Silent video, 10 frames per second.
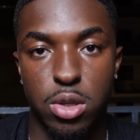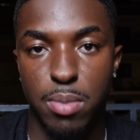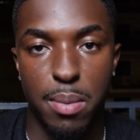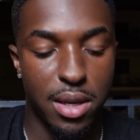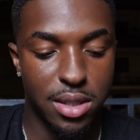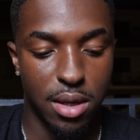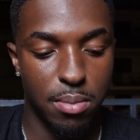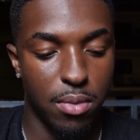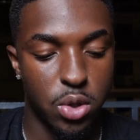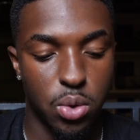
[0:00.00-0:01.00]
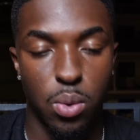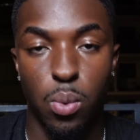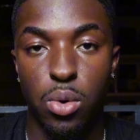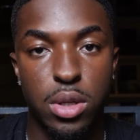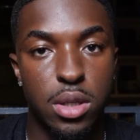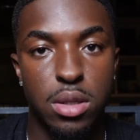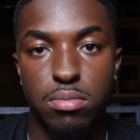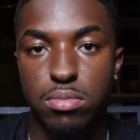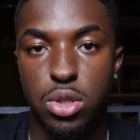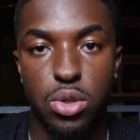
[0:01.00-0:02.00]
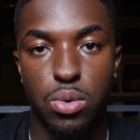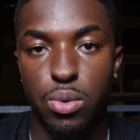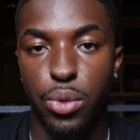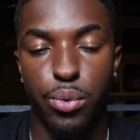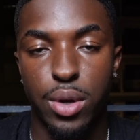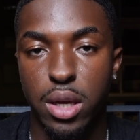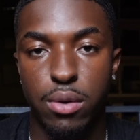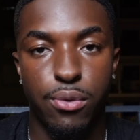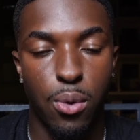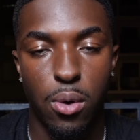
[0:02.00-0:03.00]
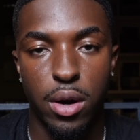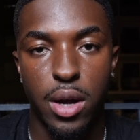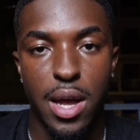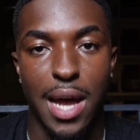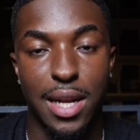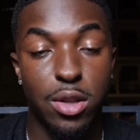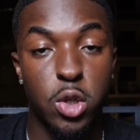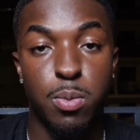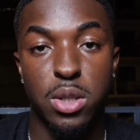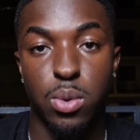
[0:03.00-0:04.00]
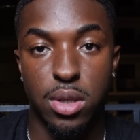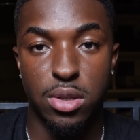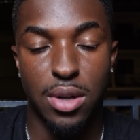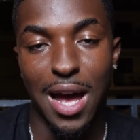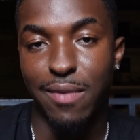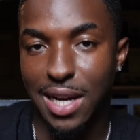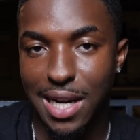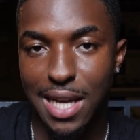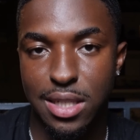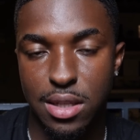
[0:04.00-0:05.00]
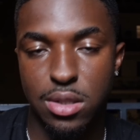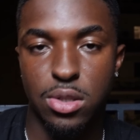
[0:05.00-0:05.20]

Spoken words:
So maybe it's like module 1, 2, 3, 4, and in those modules it's going to have like lessons.